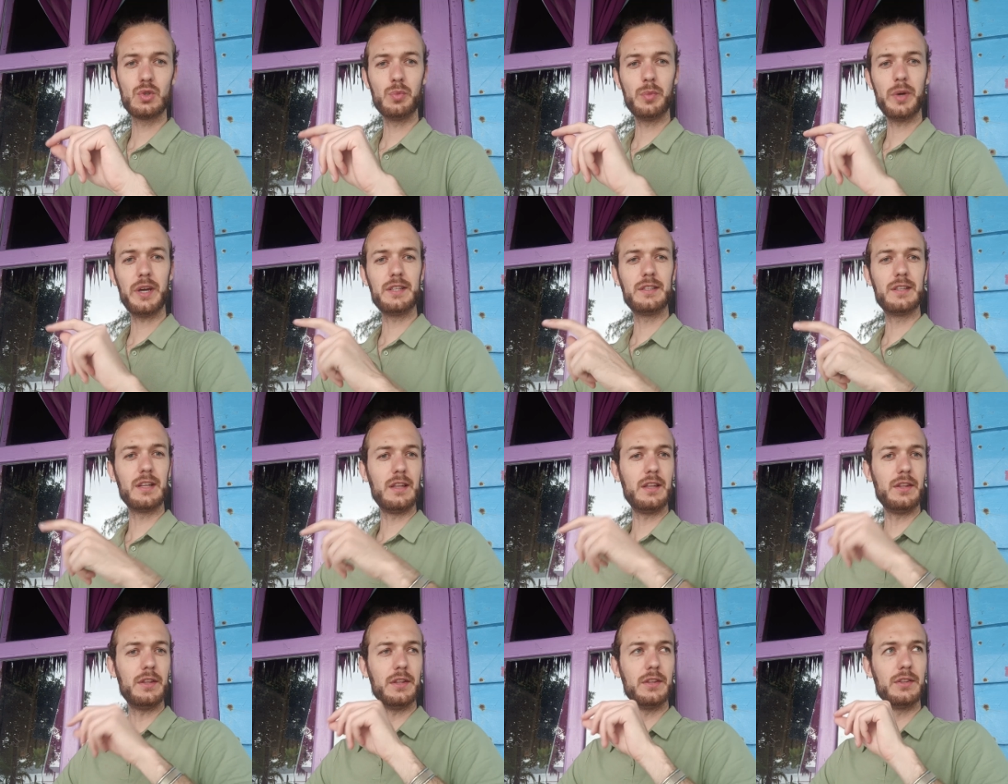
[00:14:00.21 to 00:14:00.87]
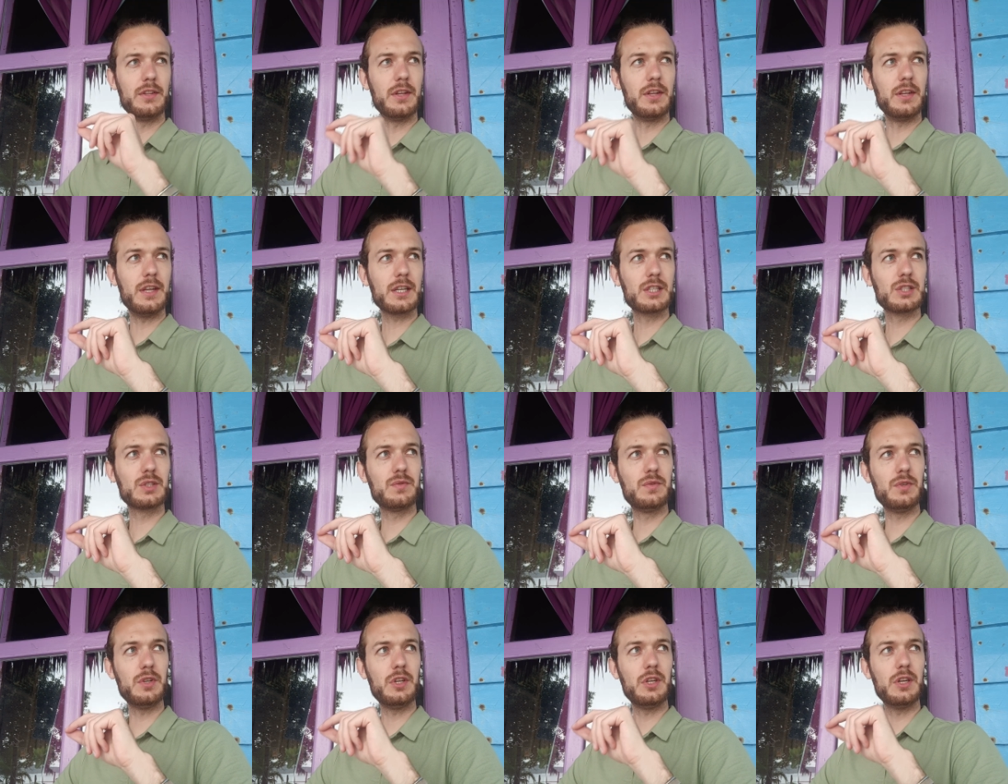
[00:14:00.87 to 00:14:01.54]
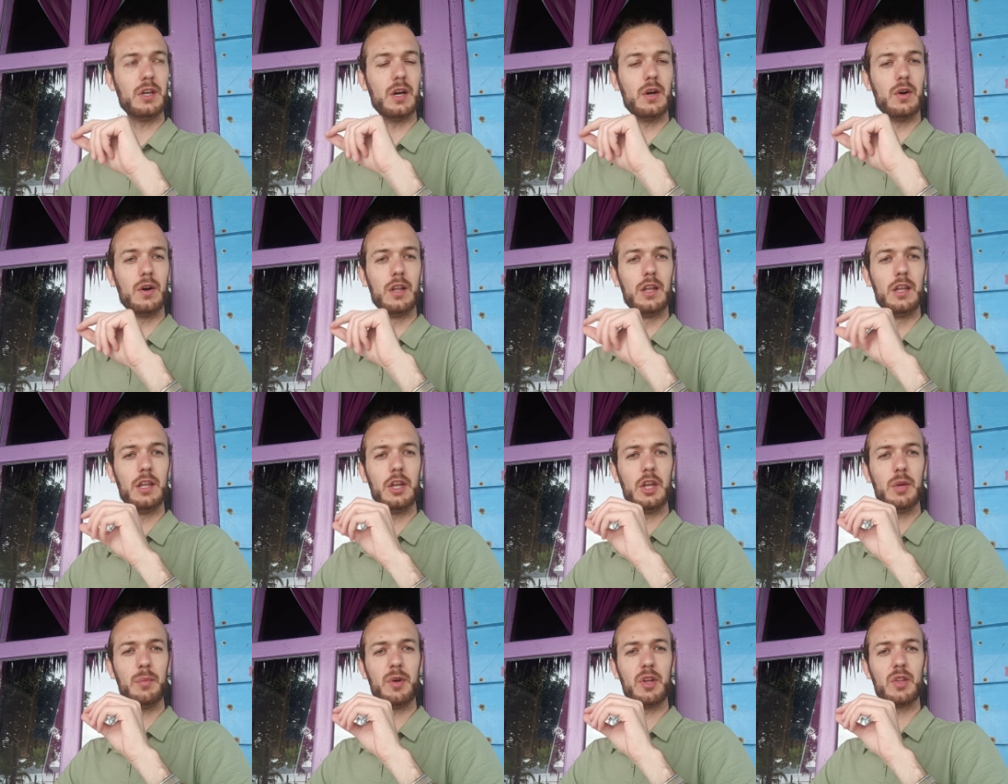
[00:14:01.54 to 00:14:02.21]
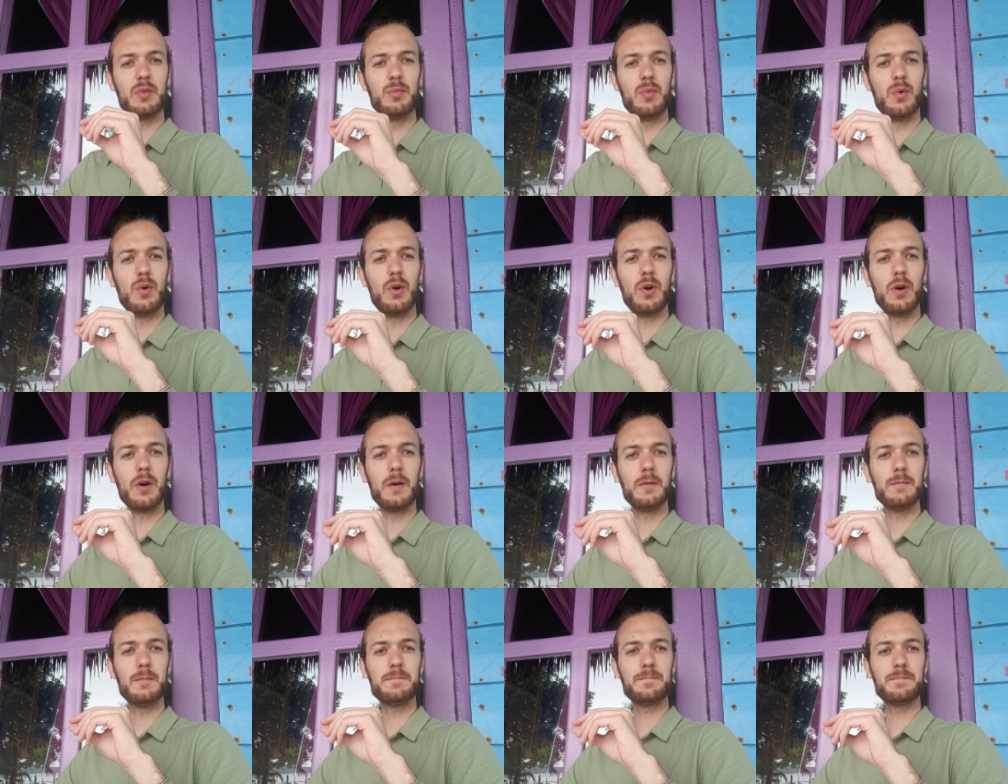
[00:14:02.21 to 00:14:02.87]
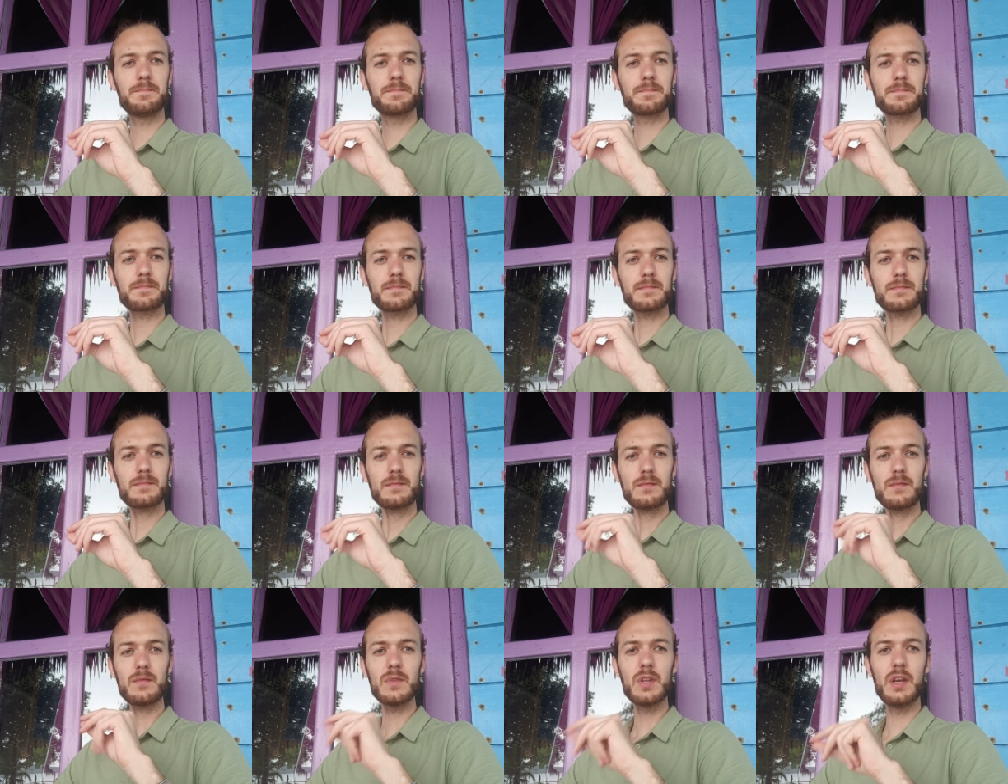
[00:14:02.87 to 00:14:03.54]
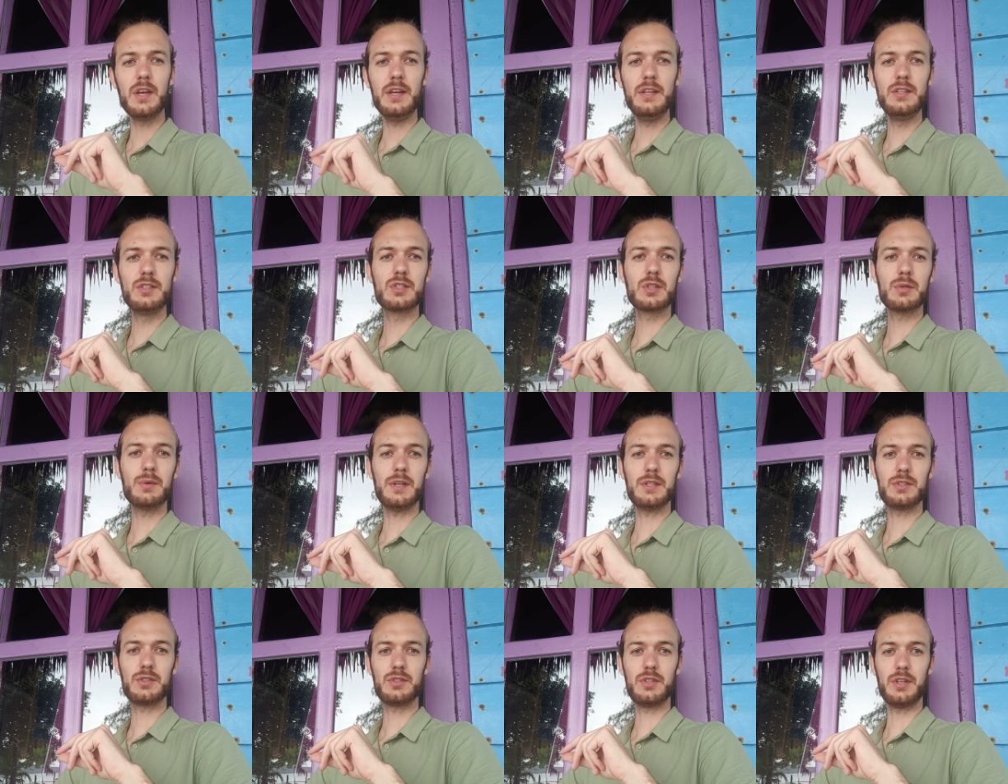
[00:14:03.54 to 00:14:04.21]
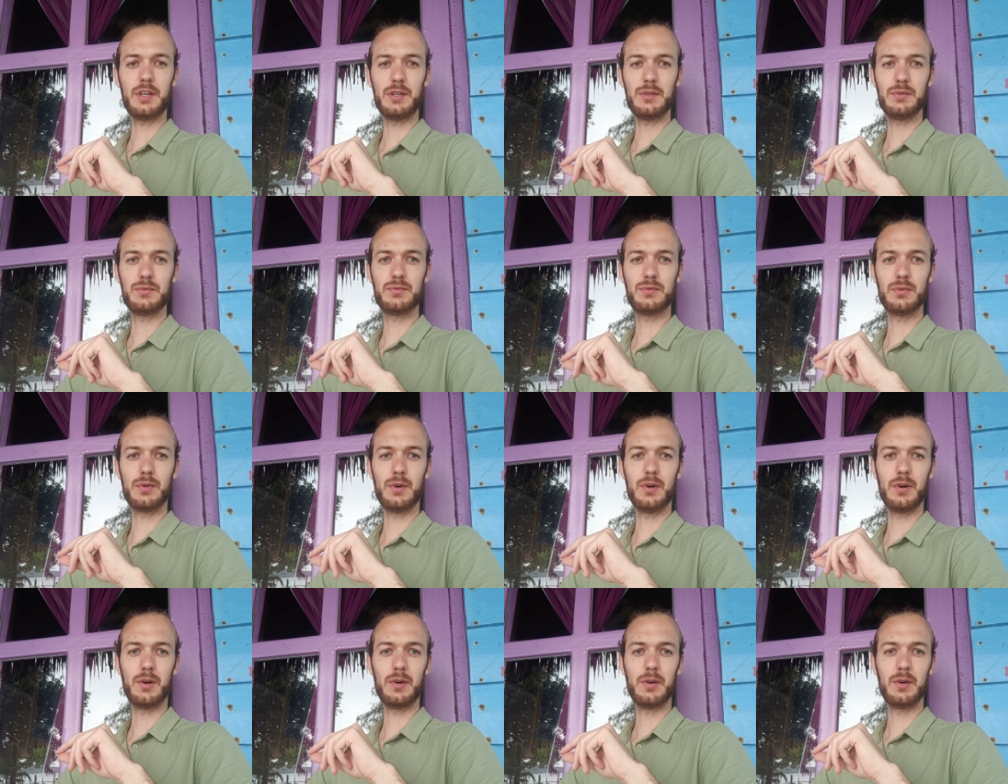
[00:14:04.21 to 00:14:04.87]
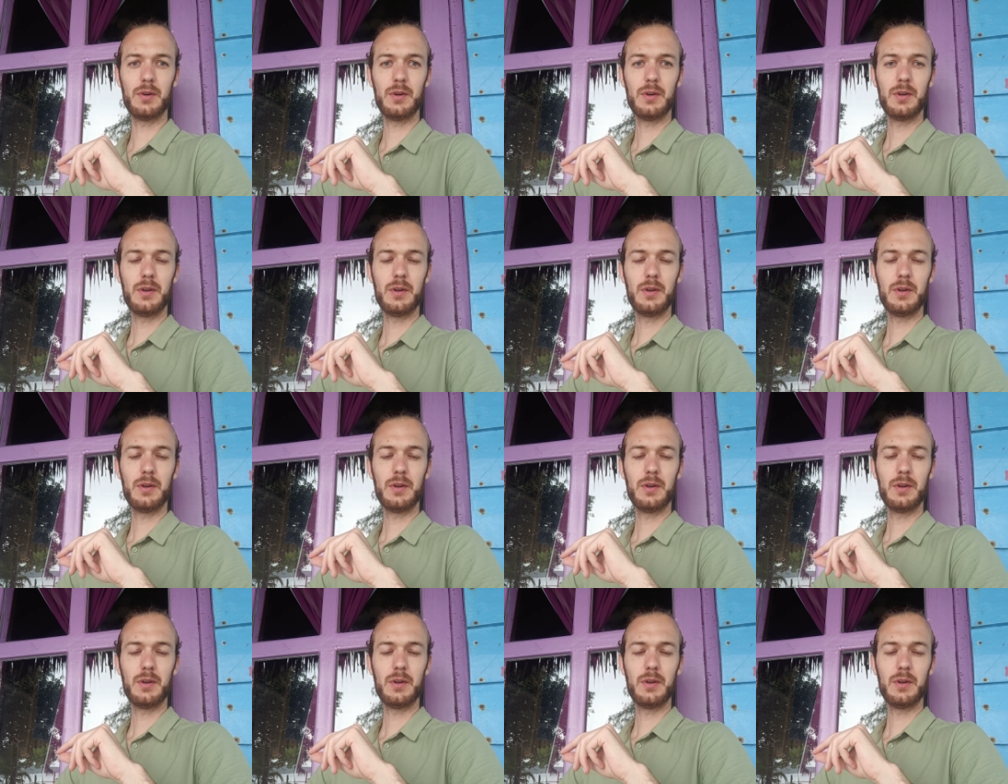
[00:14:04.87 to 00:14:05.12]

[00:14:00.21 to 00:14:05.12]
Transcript: to make the next video a little bit more interesting for